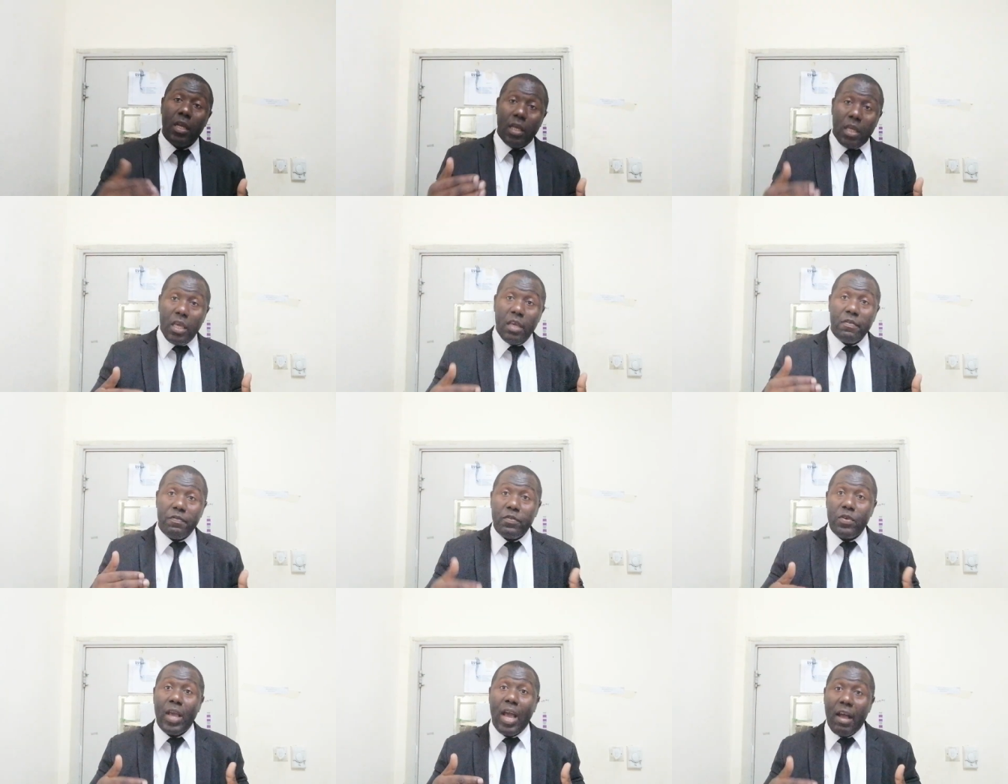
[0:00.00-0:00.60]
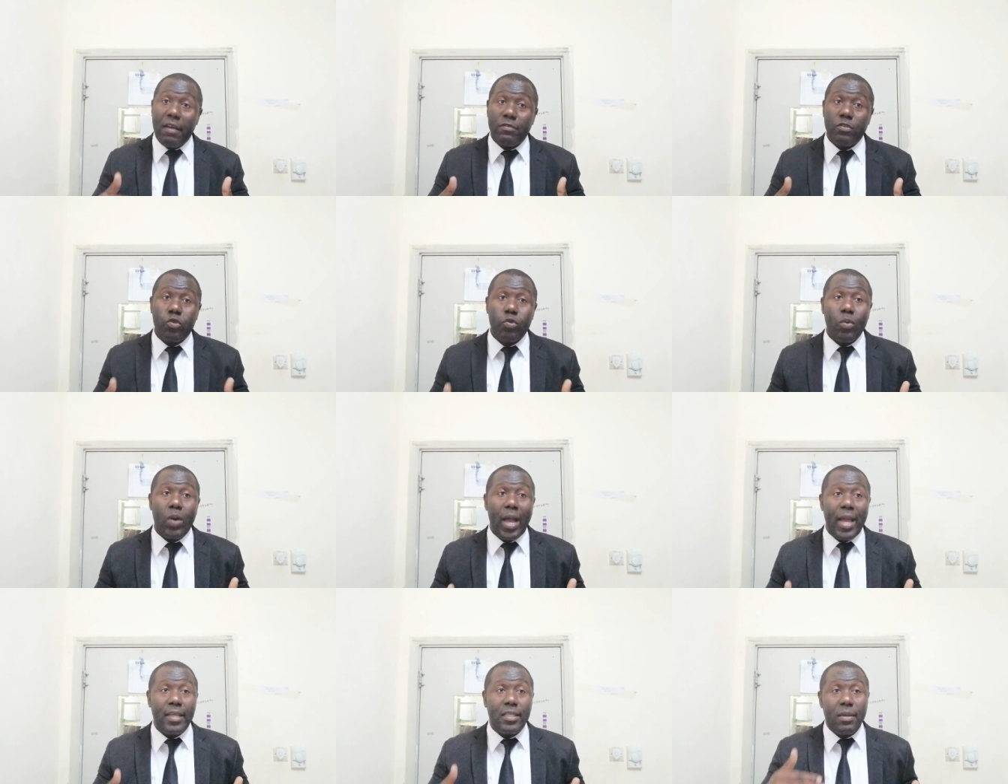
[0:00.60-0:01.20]
If you have
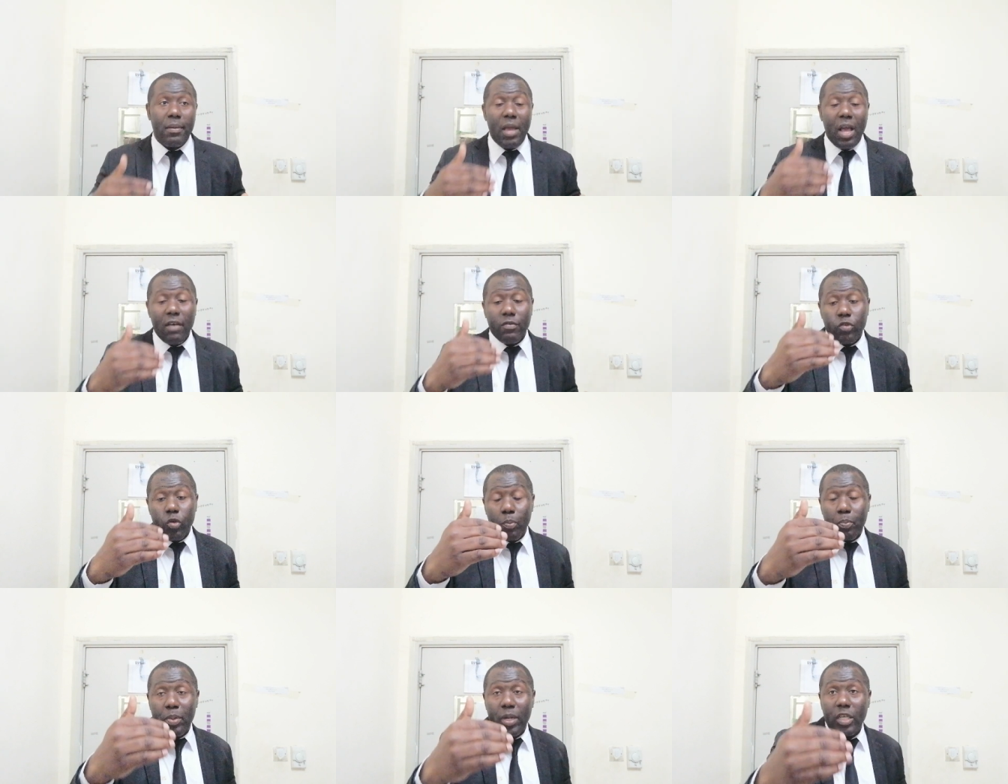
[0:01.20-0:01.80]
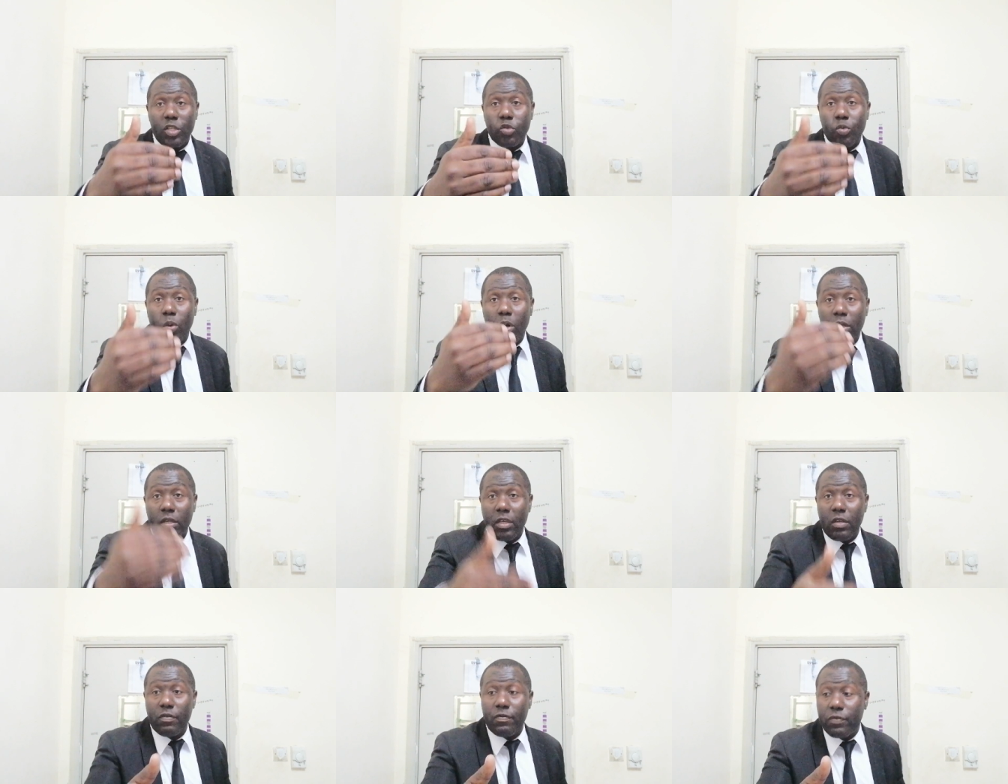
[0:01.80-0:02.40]
two items, you have to place
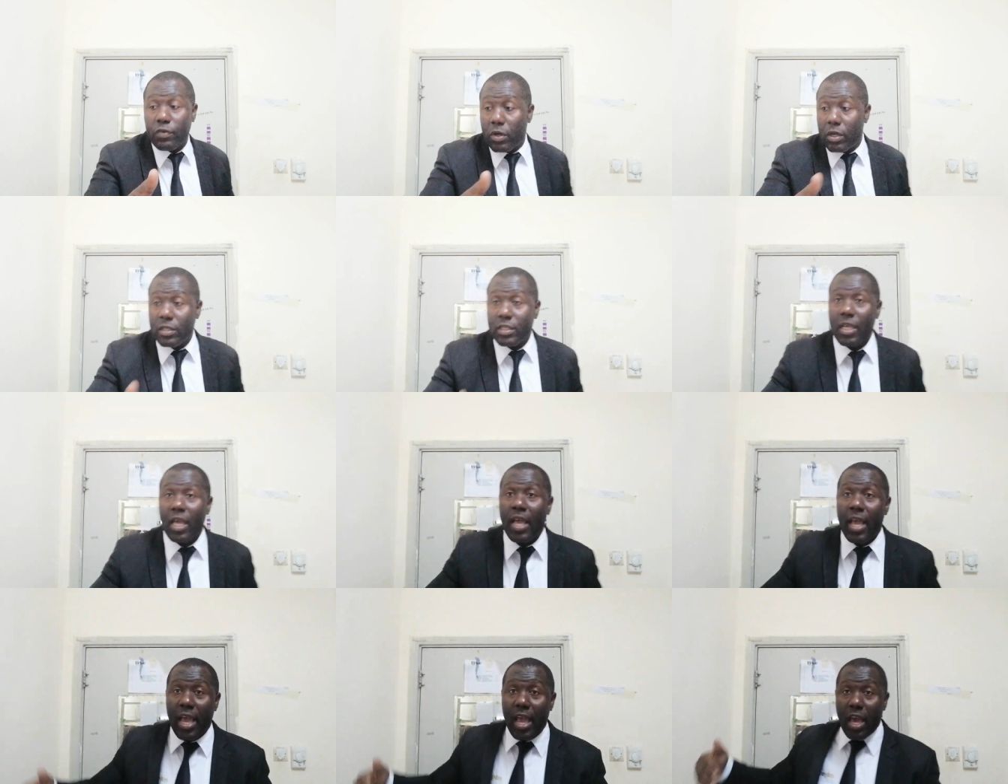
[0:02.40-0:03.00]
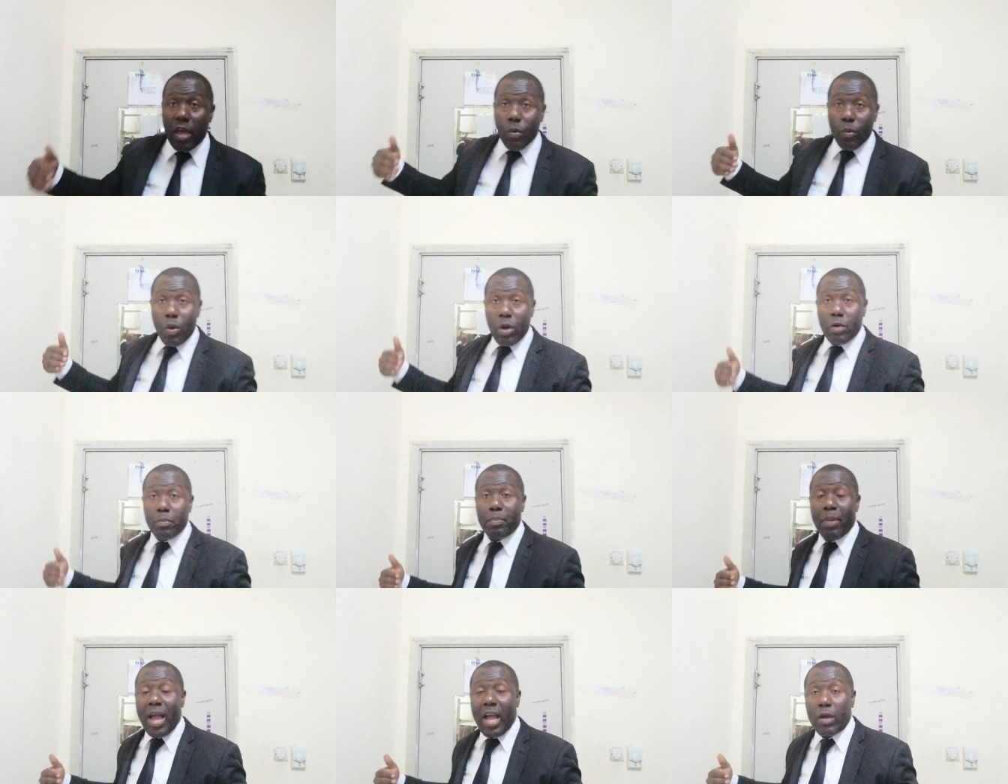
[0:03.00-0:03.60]
one in front and
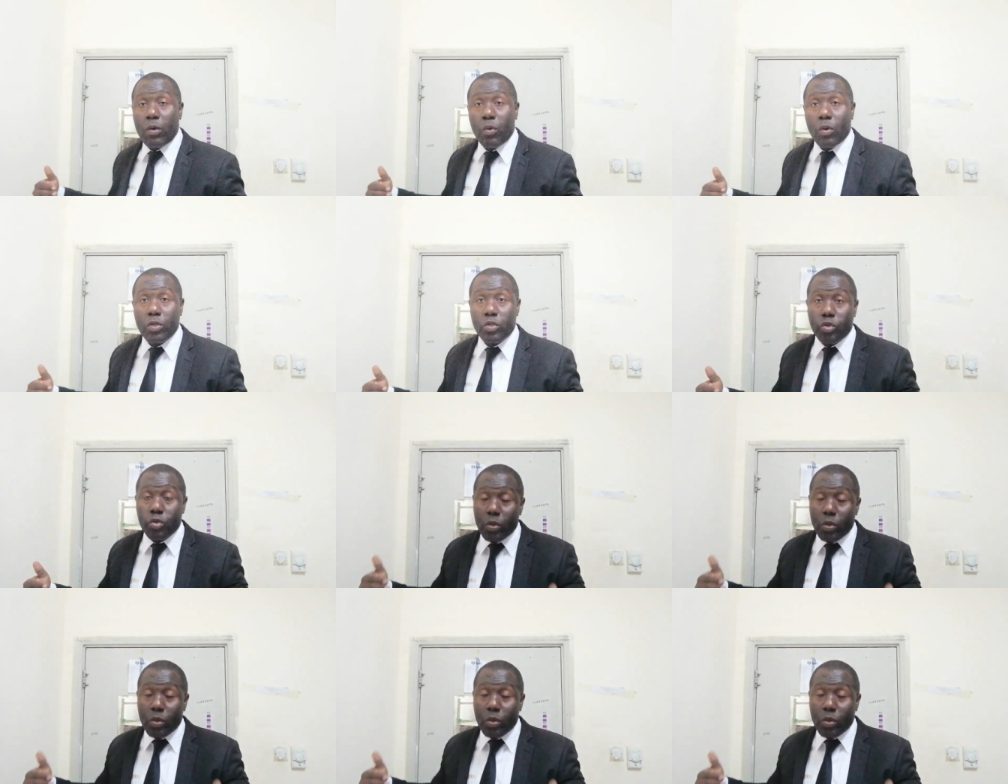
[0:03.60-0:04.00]
one backward,